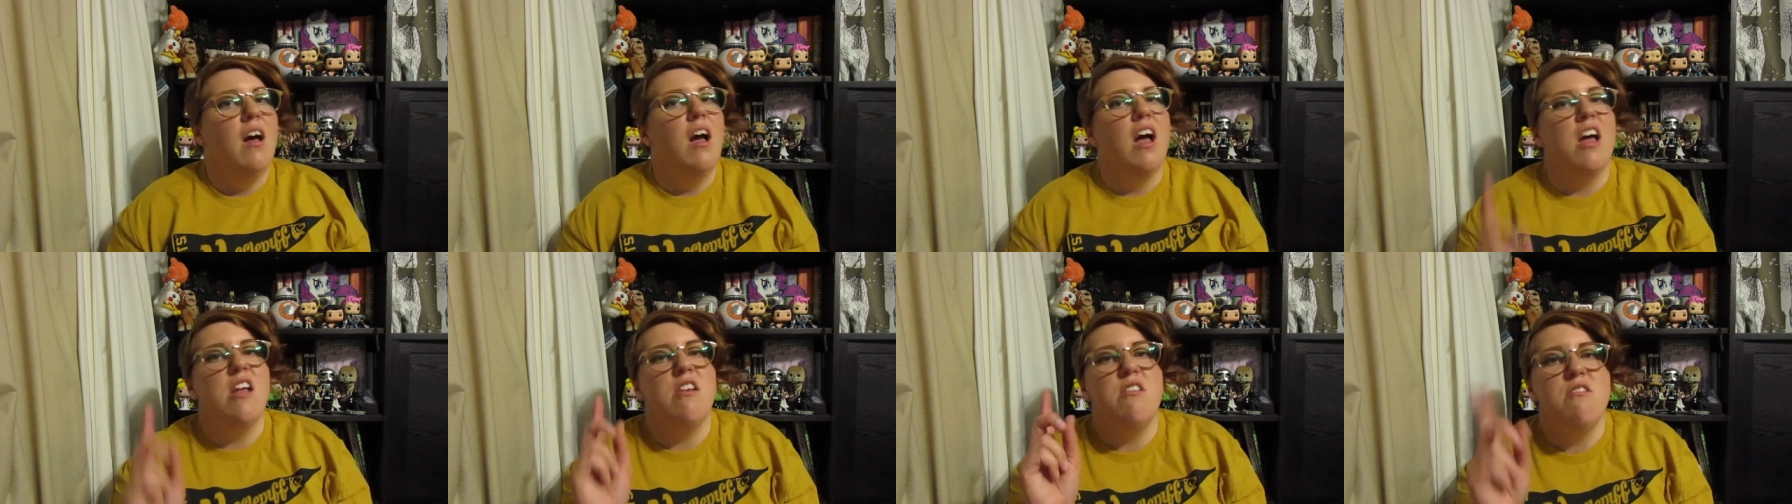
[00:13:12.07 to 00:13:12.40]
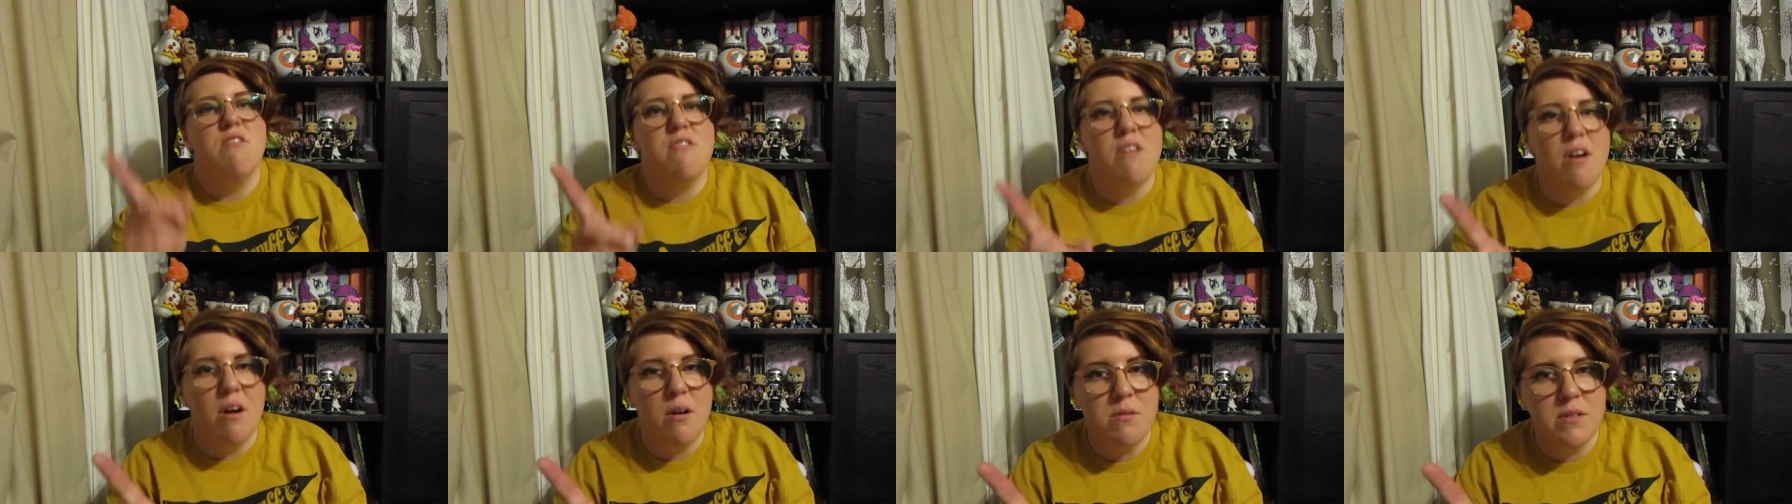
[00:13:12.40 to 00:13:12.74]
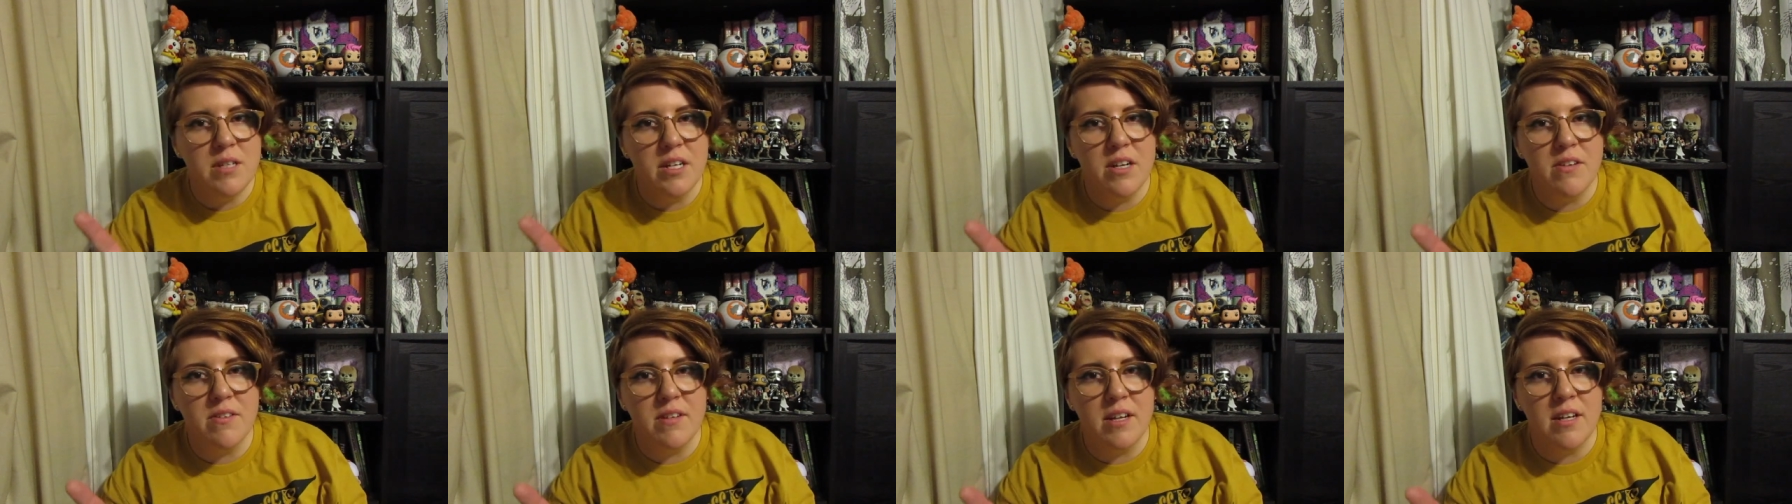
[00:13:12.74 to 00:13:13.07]
And no,
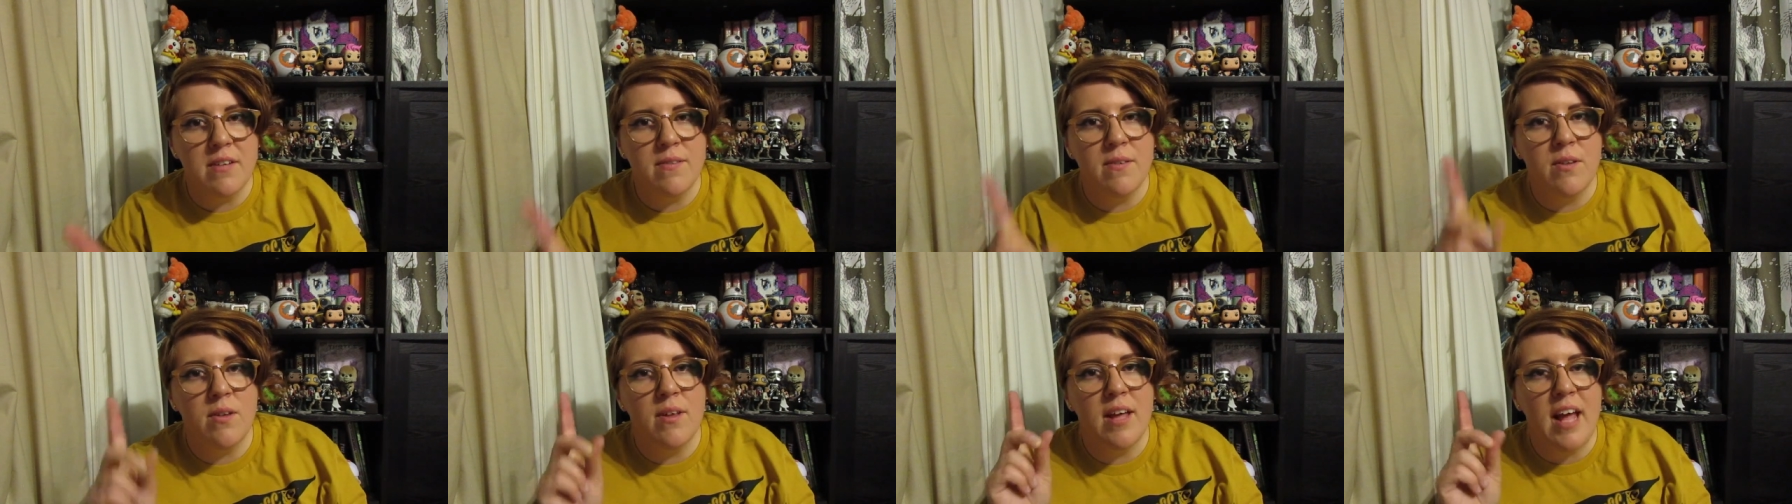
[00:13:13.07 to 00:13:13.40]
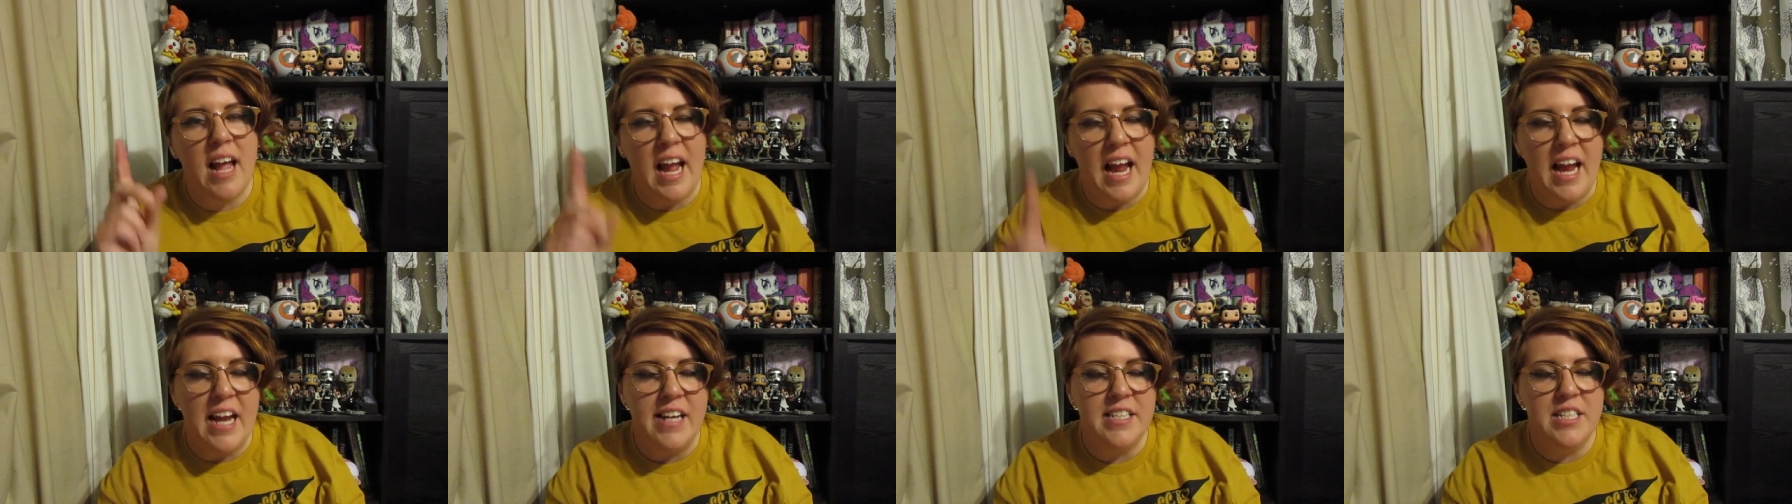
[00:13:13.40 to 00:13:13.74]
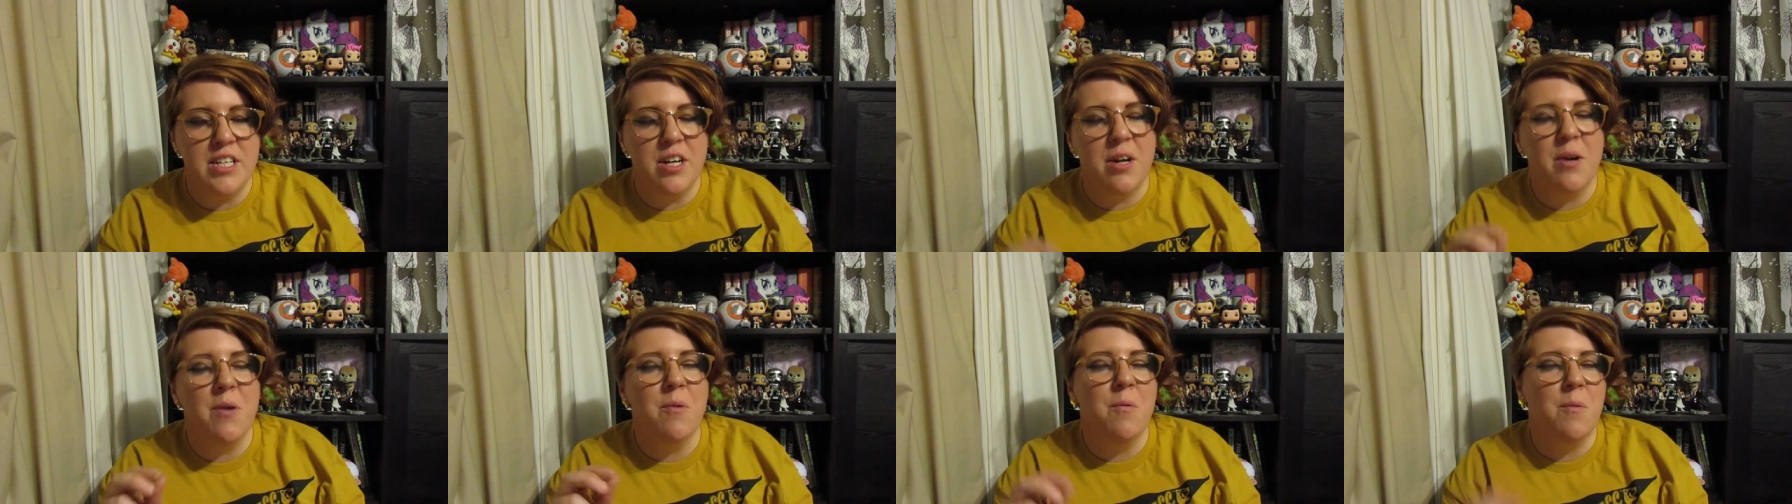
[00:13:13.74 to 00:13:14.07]
Daredevil,
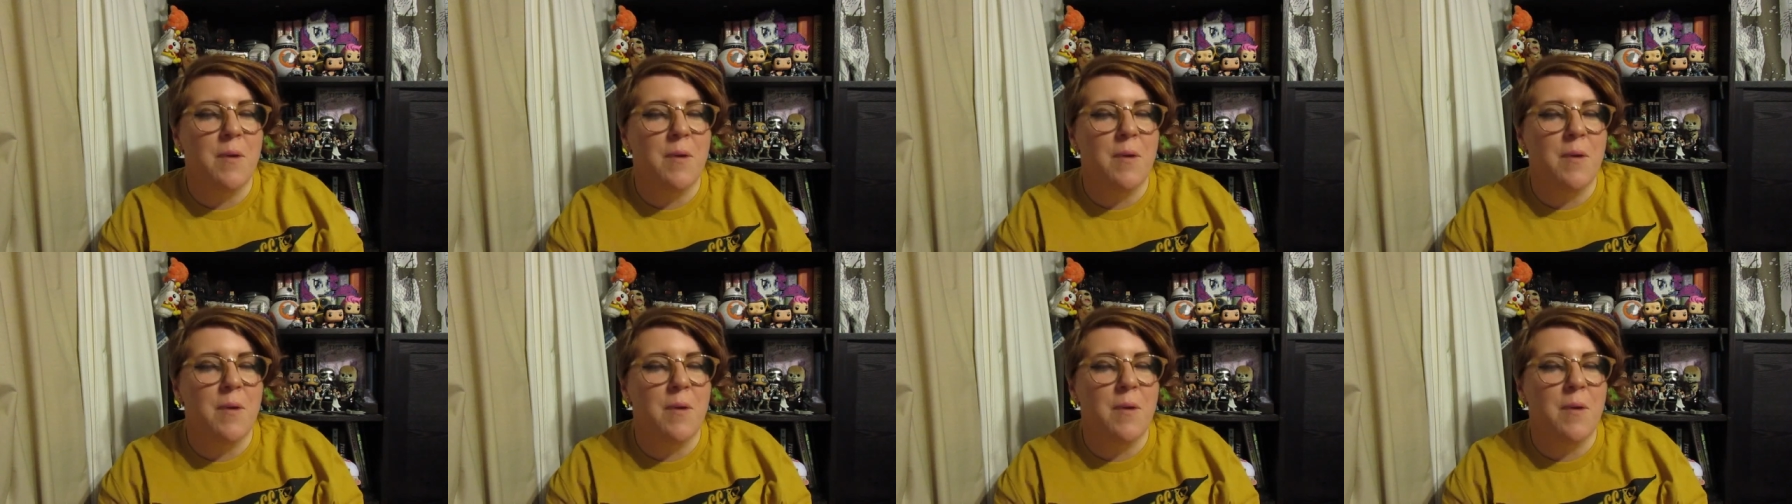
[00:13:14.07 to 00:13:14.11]
ADR